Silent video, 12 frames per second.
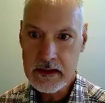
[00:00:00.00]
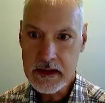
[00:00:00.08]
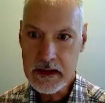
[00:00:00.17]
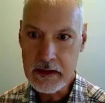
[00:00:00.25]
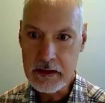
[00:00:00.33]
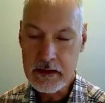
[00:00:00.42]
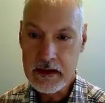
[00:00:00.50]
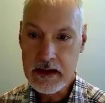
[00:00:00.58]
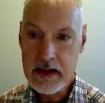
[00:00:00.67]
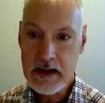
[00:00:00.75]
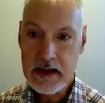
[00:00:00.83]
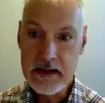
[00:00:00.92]
here,
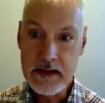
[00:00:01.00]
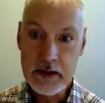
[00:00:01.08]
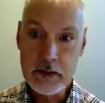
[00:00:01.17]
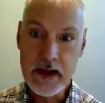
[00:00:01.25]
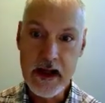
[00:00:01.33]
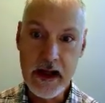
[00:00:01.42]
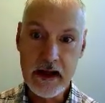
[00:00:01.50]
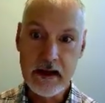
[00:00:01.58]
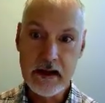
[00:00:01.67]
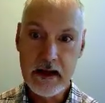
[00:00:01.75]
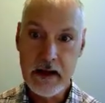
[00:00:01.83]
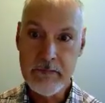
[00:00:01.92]
creating
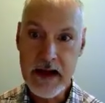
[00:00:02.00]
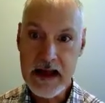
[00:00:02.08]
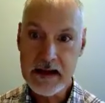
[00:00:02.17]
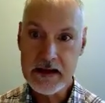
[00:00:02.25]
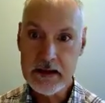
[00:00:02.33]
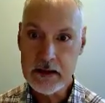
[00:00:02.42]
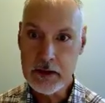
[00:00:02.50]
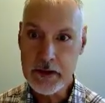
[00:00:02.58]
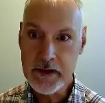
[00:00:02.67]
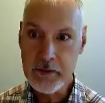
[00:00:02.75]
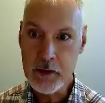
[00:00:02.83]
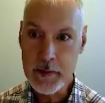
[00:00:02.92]
a valid
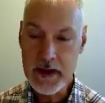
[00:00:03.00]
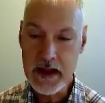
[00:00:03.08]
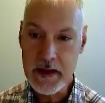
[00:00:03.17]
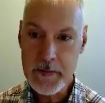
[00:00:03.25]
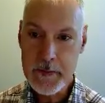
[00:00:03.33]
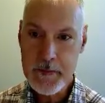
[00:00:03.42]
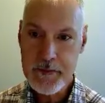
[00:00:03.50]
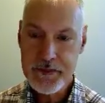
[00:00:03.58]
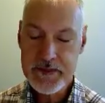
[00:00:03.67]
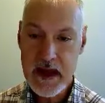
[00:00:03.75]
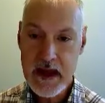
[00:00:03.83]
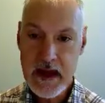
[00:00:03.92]
Lewis formula.
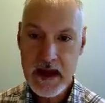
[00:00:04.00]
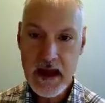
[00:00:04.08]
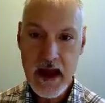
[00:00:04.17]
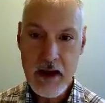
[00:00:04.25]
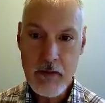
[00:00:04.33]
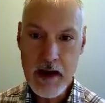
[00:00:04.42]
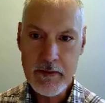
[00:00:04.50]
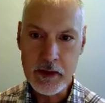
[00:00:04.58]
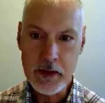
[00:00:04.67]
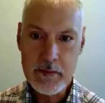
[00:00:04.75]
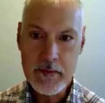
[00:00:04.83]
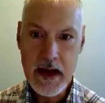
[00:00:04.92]

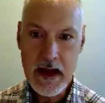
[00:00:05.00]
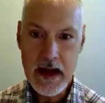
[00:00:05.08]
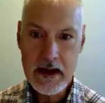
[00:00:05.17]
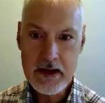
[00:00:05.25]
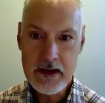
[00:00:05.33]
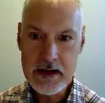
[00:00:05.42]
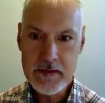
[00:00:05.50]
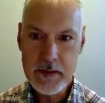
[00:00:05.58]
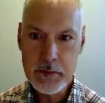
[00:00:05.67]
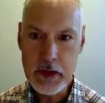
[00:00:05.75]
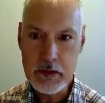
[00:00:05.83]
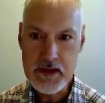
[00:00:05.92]
However, I could have
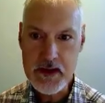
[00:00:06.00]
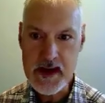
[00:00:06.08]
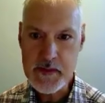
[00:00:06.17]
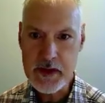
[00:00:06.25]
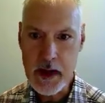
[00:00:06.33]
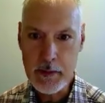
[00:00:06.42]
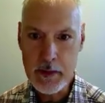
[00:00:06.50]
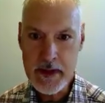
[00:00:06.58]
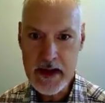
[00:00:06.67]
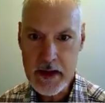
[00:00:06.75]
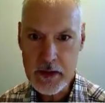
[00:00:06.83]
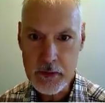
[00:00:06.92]
approached this problem
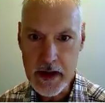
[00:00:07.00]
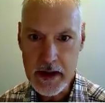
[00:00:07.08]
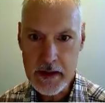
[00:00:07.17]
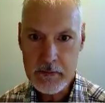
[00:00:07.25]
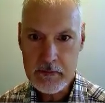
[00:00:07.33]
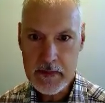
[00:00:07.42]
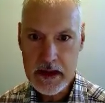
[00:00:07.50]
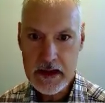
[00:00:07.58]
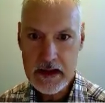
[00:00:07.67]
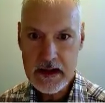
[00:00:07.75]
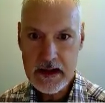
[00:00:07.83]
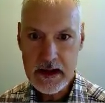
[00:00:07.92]
another way.
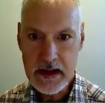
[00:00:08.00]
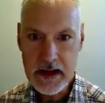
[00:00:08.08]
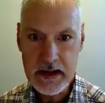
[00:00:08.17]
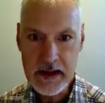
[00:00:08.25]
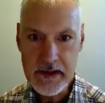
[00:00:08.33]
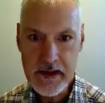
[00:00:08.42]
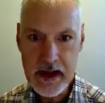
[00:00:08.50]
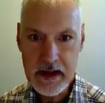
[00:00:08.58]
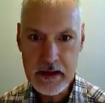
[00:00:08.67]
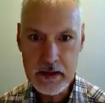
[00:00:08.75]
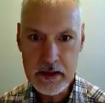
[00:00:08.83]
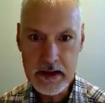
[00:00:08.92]
Again, let's take
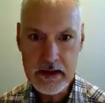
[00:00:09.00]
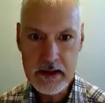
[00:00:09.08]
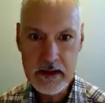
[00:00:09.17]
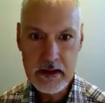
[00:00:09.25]
a look at